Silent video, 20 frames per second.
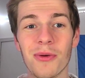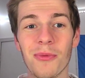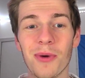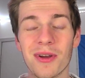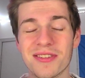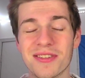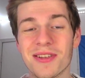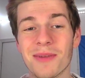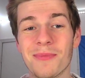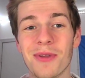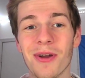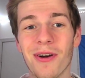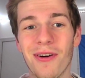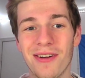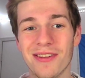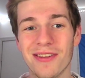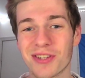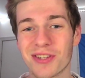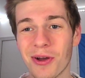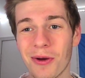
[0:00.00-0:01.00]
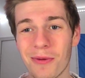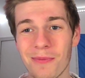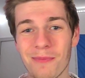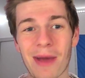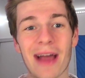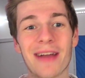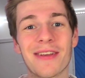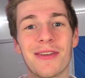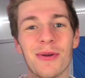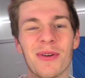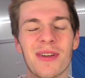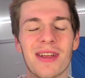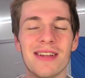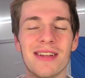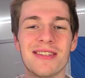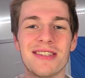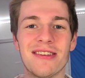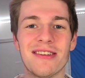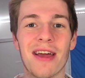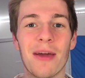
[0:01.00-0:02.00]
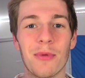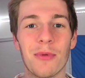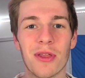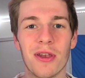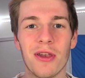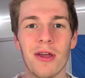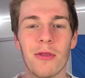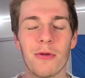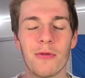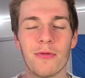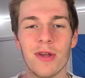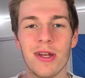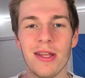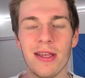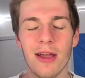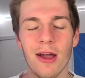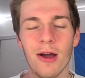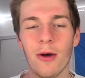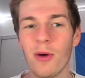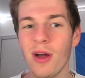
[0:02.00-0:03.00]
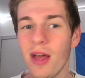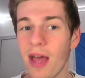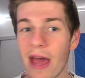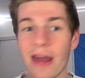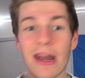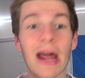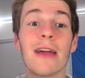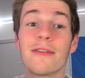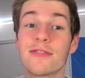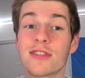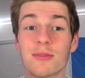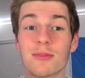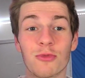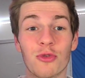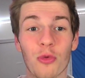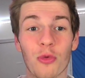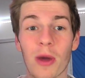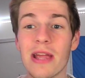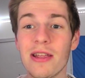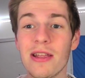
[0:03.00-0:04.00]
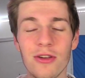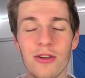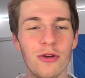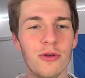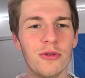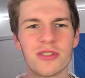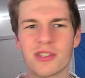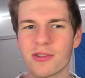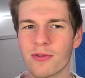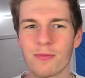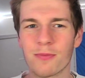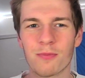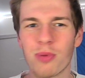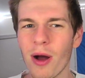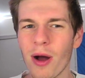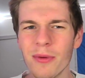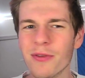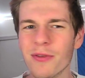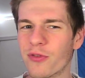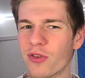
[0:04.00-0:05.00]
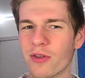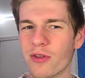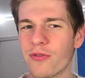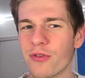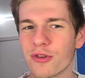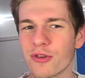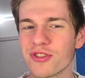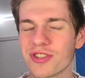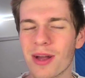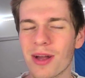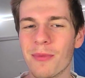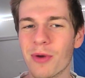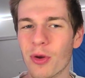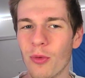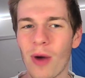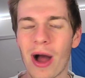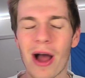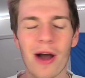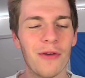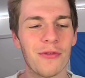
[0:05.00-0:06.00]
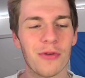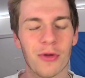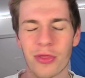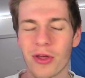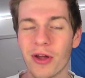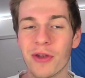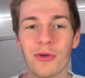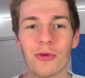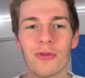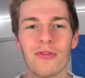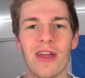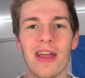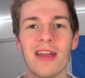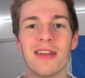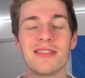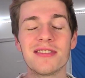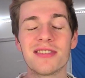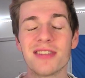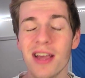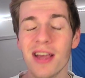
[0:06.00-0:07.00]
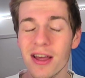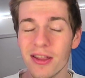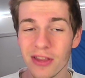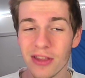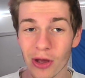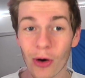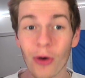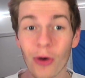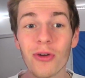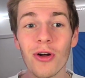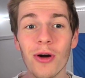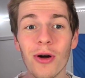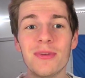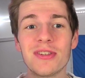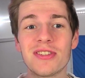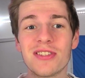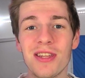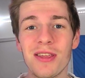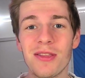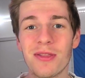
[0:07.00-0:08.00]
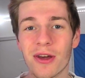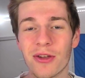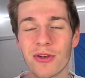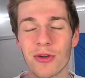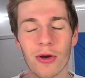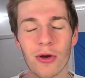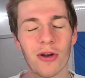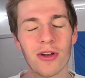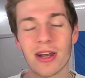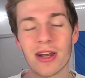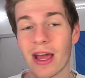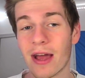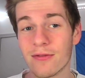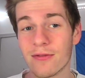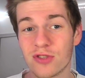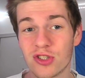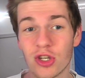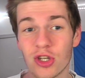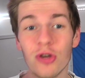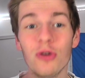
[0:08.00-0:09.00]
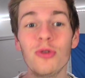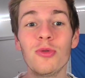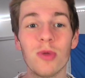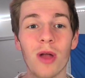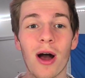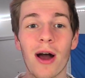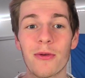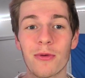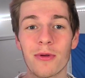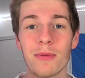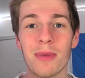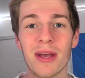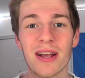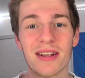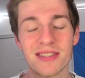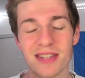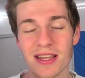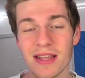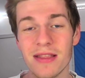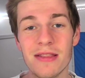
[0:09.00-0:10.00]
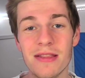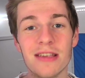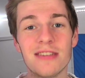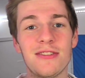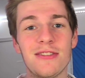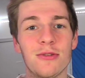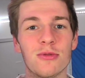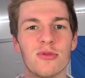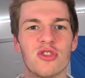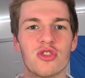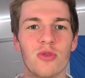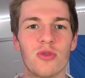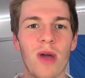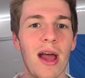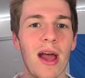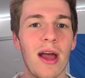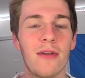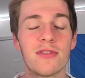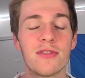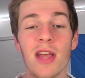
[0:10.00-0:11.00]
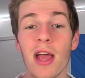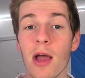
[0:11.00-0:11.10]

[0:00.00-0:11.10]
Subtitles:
what is up, y'all? It's Cone back here again tonight with another video, and I have some great news, probably for the first time in a while for Thunder fans. The Oklahoma City Thunder are going to have two lottery picks in this year's draft.